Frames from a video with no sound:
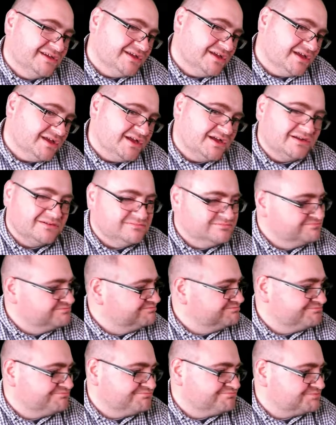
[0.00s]

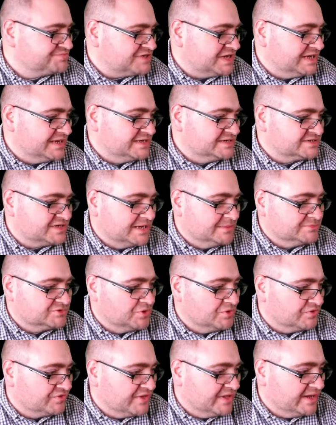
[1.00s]
Same
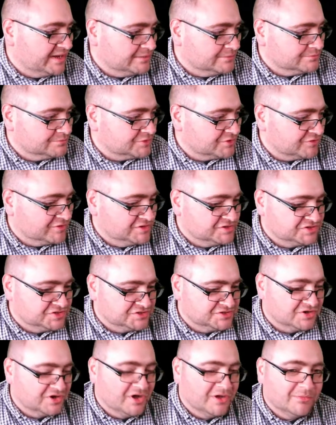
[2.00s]
sort of thing.
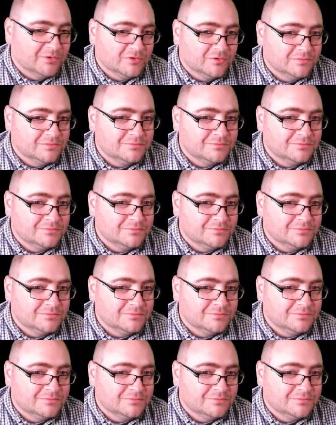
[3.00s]
Crucian, Guyball.